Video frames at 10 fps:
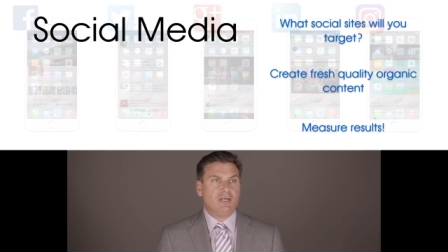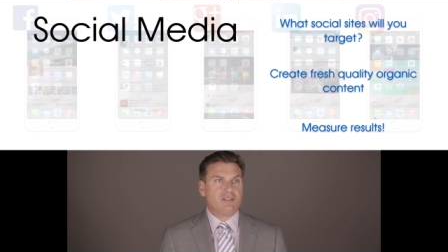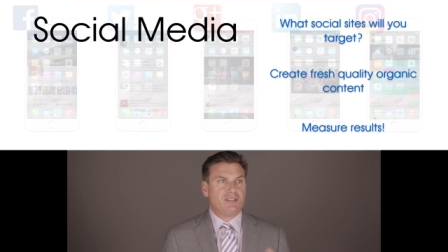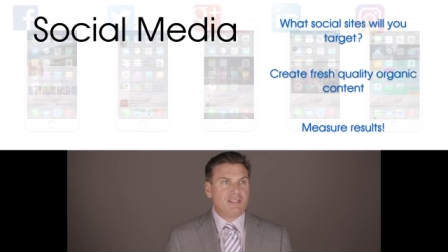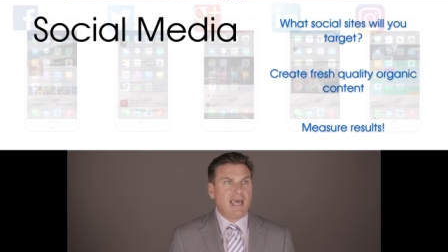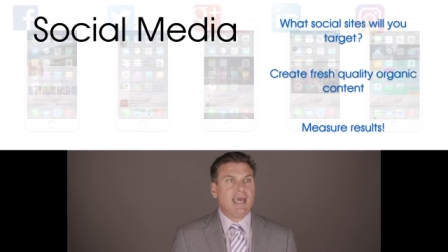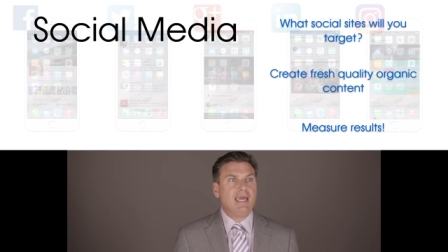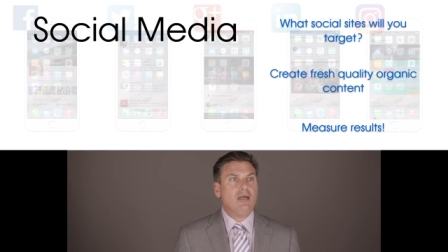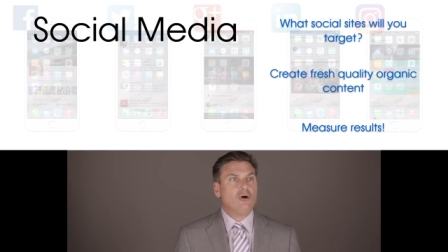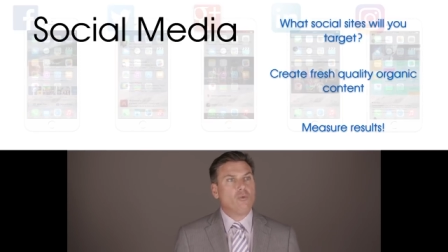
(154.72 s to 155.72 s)

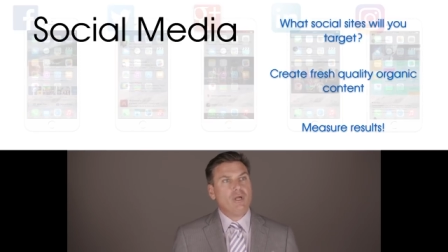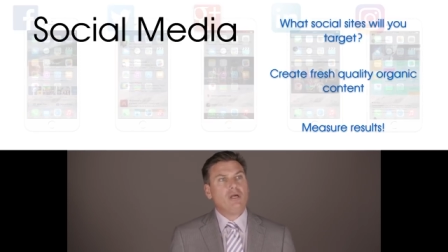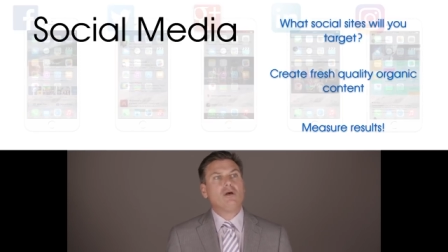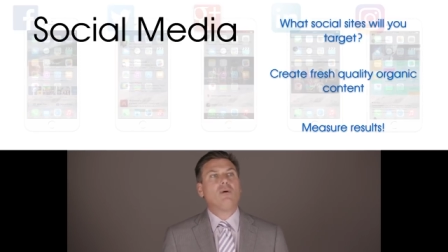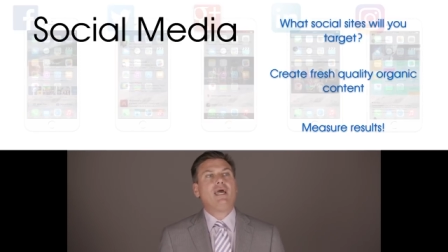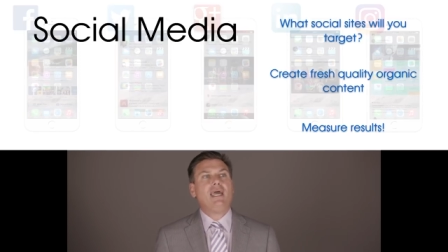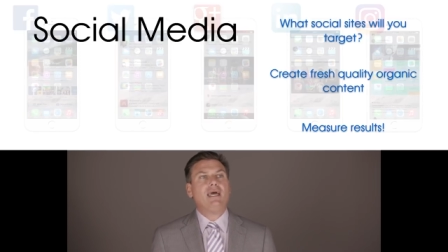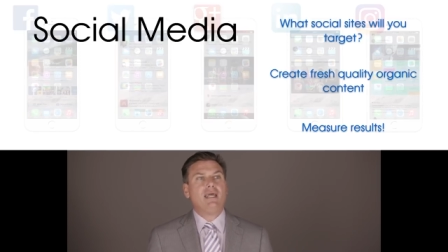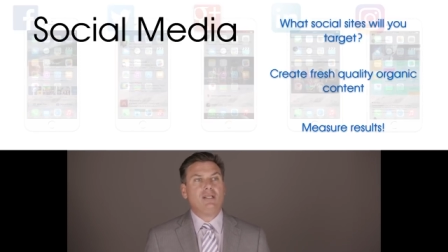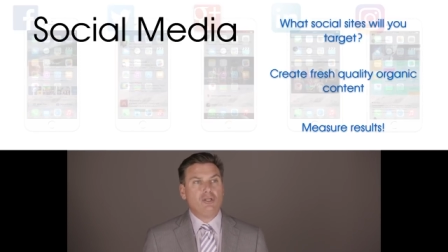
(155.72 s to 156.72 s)
Today, we can go
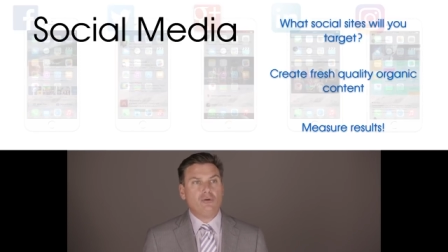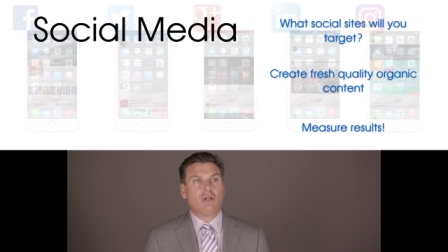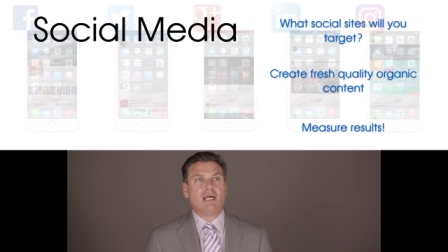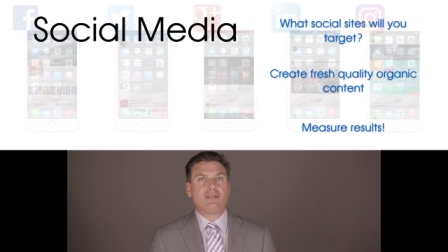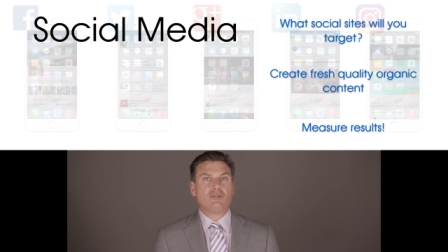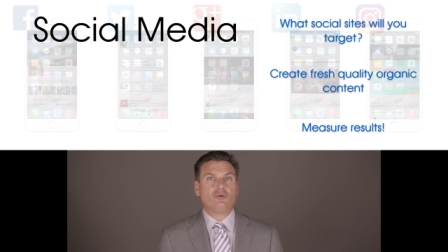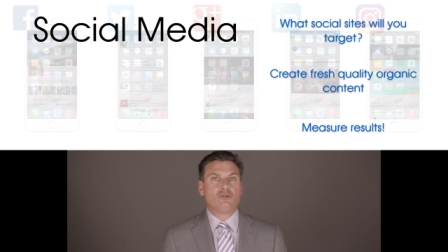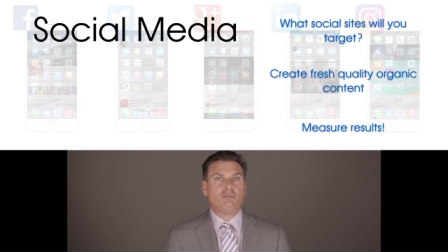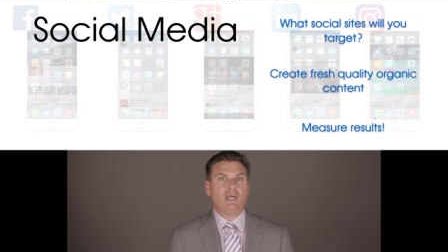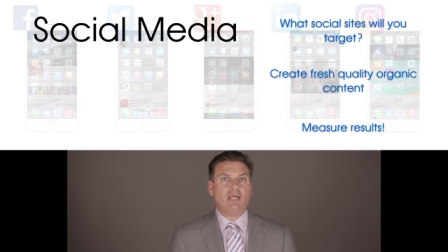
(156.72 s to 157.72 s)
ahead and utilize
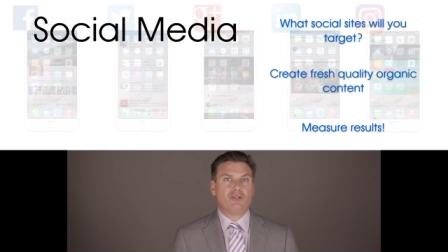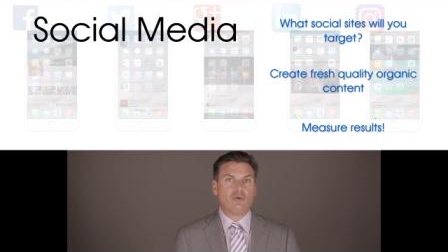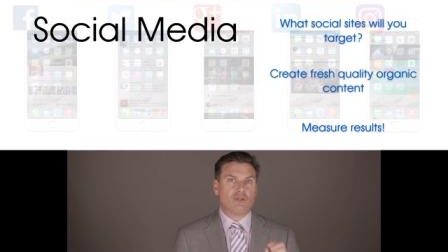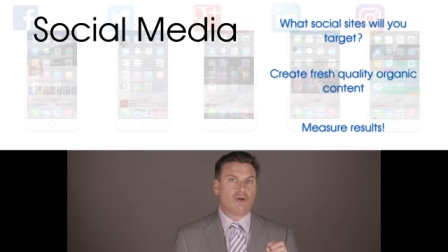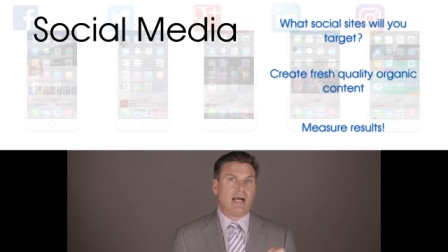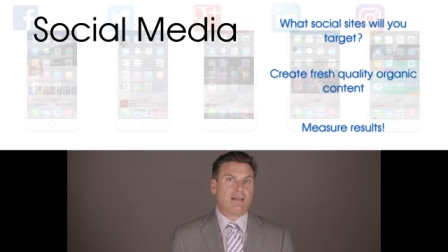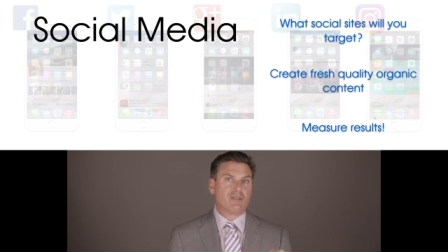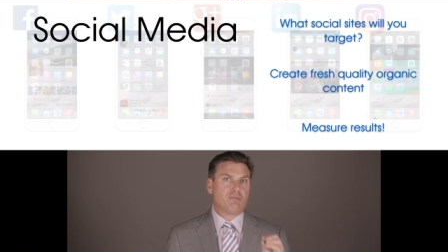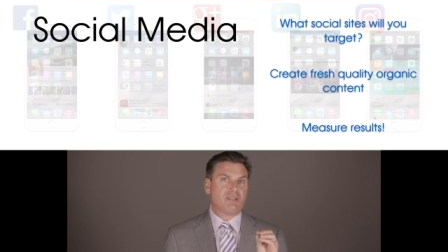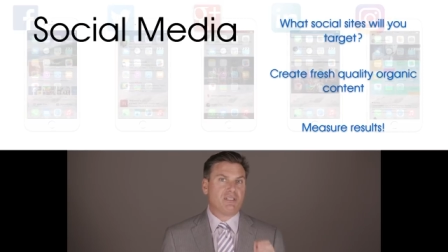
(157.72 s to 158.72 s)
social media to attract the
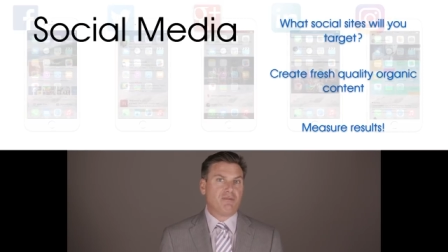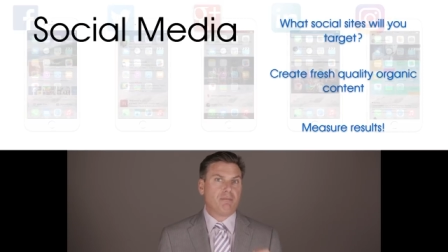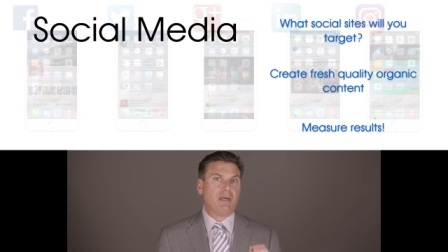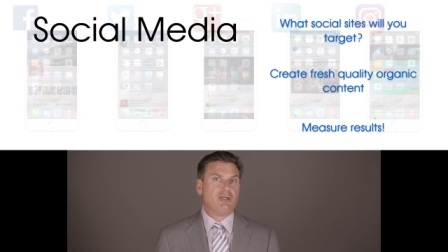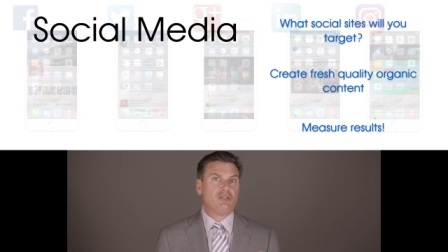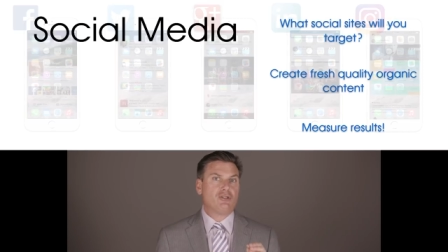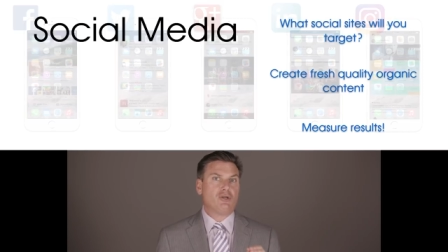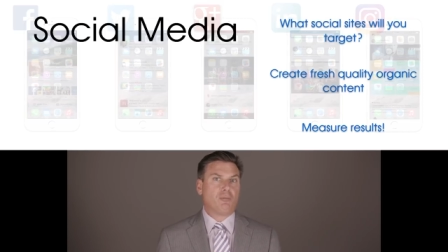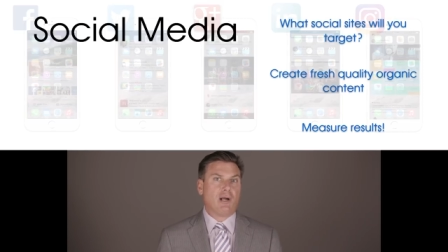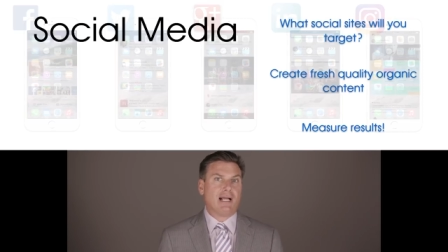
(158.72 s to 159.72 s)
specific patient to
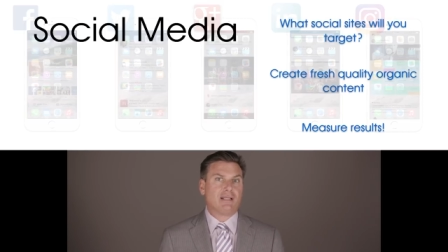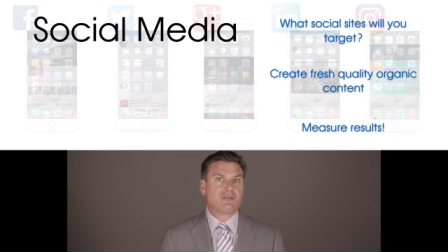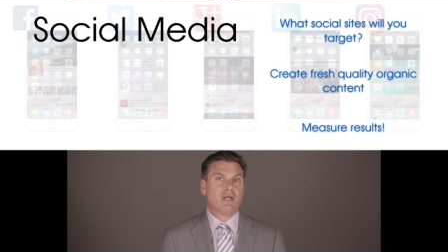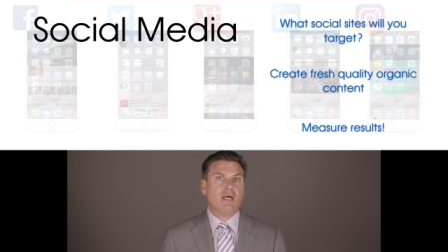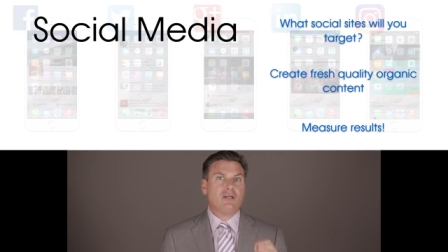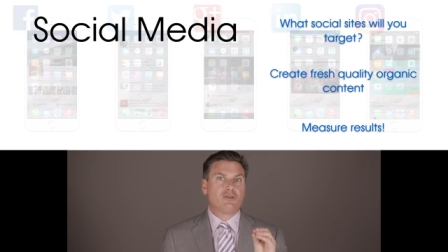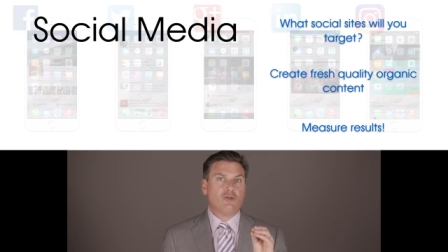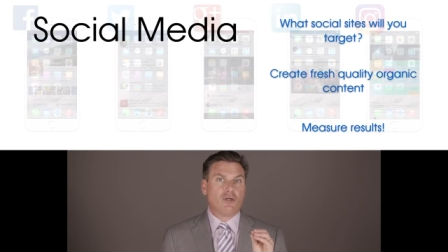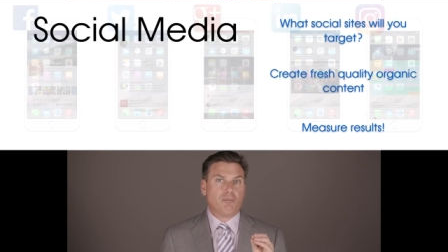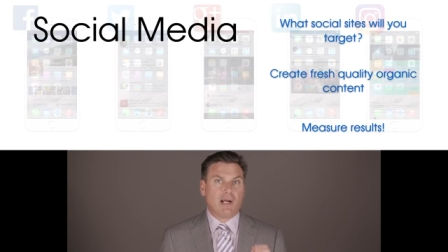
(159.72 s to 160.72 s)
your practice so
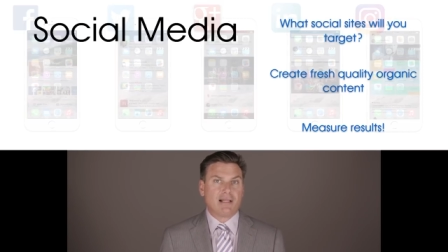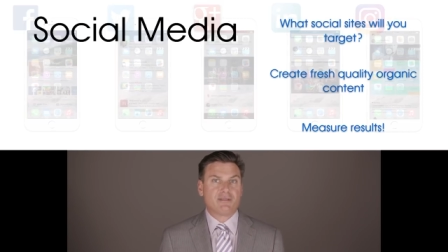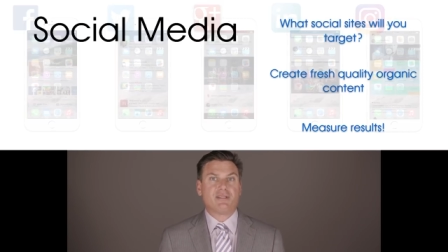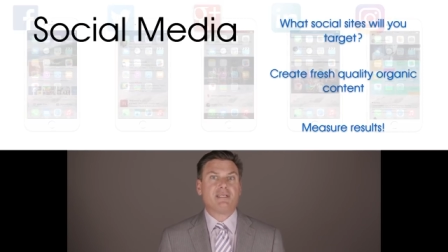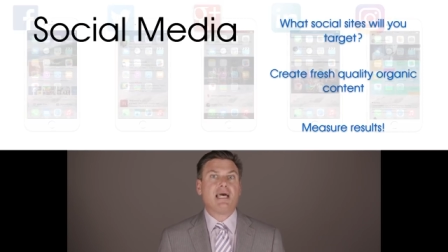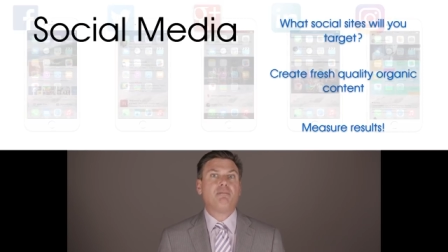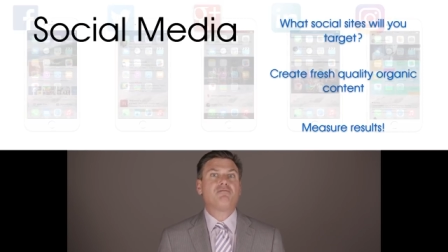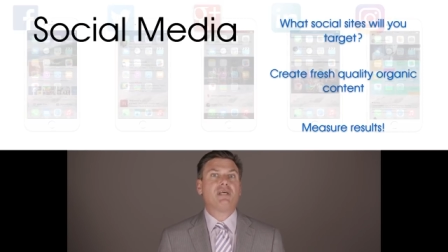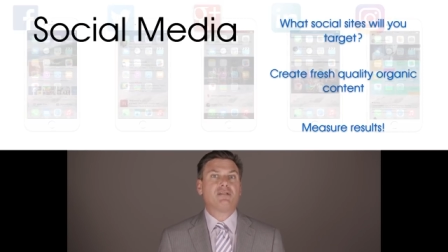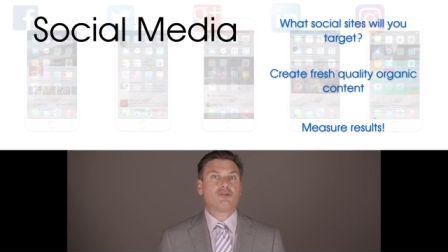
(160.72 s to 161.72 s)
you can practice the type
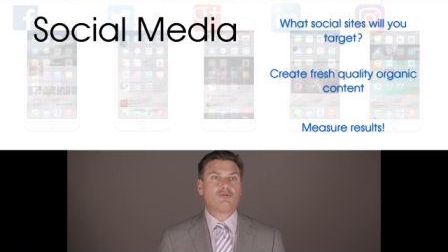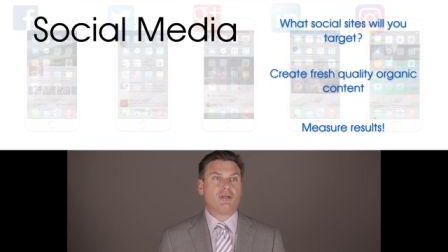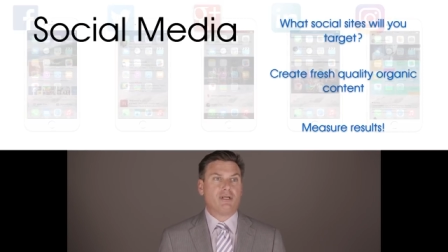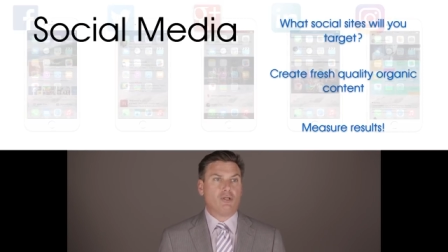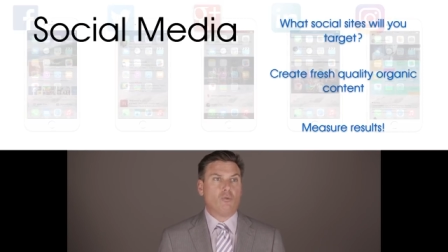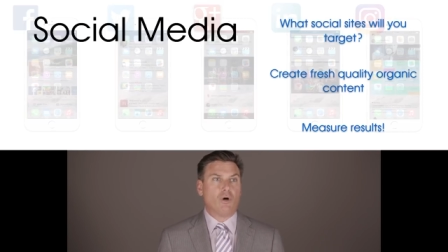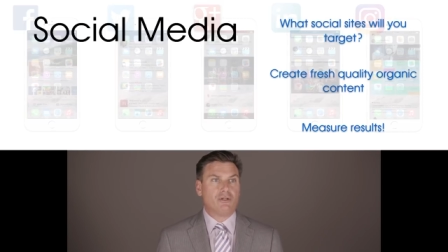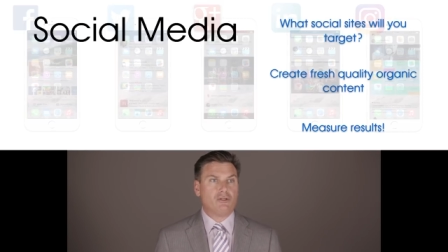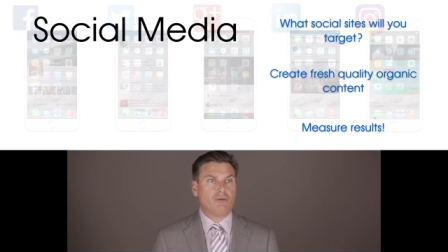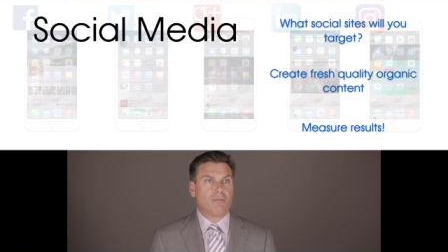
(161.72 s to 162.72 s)
of dentistry that you
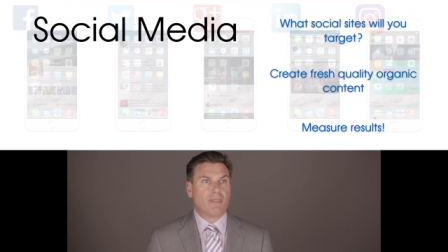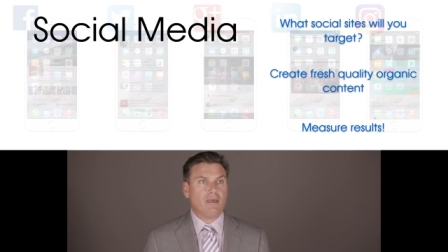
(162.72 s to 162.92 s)
want to.